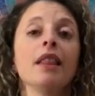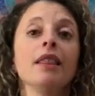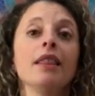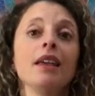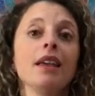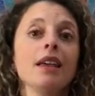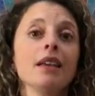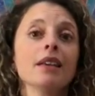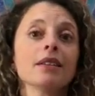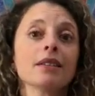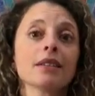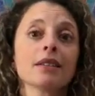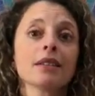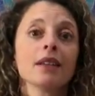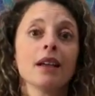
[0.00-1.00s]

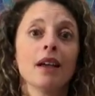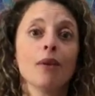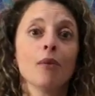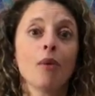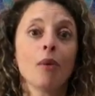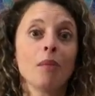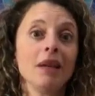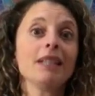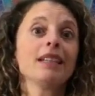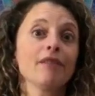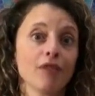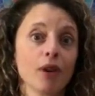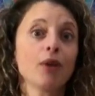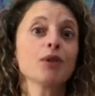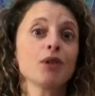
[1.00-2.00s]
these will be
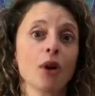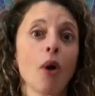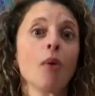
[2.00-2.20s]
difficult to